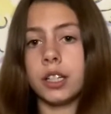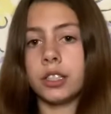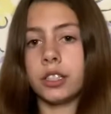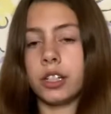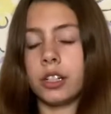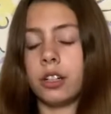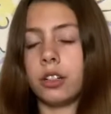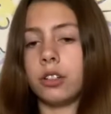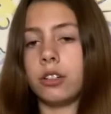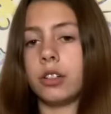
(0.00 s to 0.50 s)
So
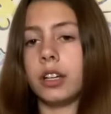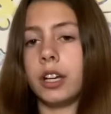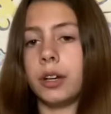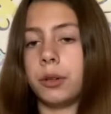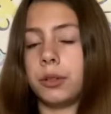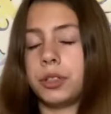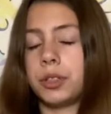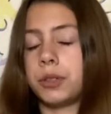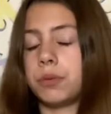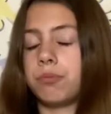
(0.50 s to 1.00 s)

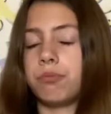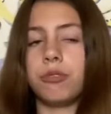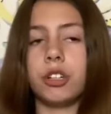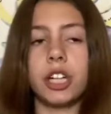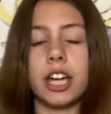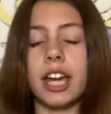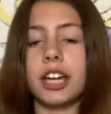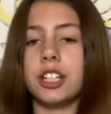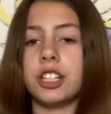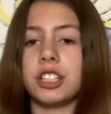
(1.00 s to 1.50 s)
you
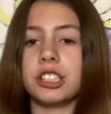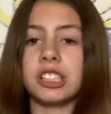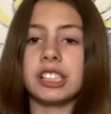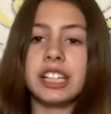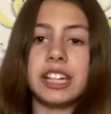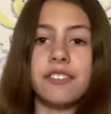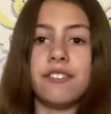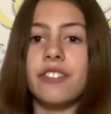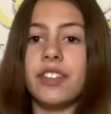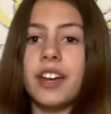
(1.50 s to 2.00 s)
can't just
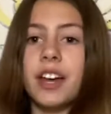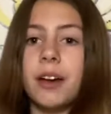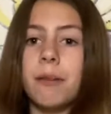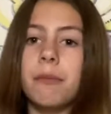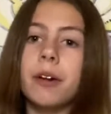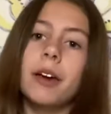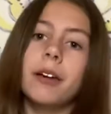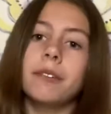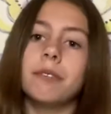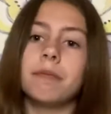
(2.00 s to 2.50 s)
leave them
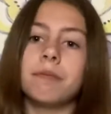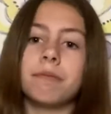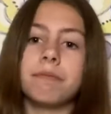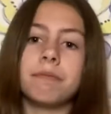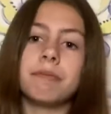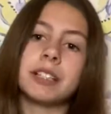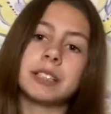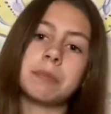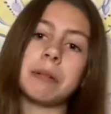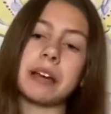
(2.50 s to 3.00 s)
and
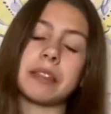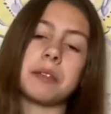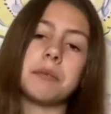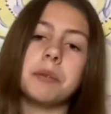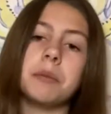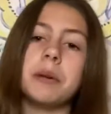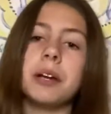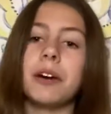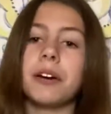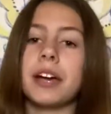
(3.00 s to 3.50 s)
expect them
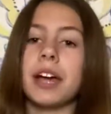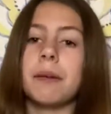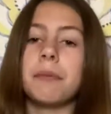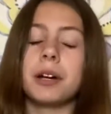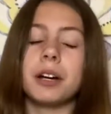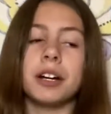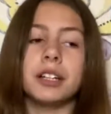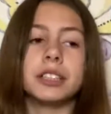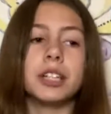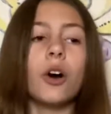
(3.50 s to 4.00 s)
to be okay,
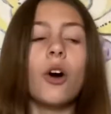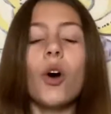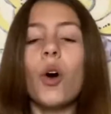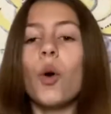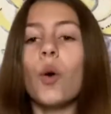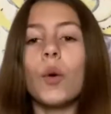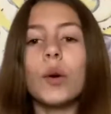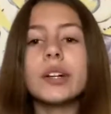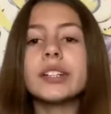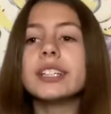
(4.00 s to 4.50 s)
because
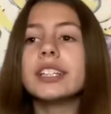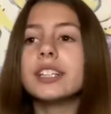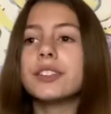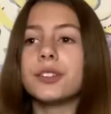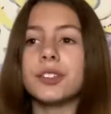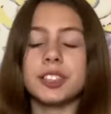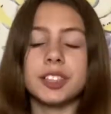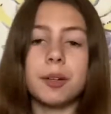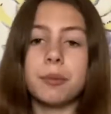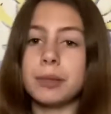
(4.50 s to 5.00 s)
horses,
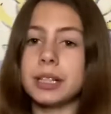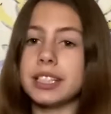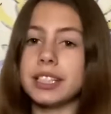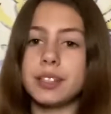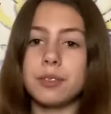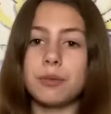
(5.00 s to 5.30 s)
for some reason,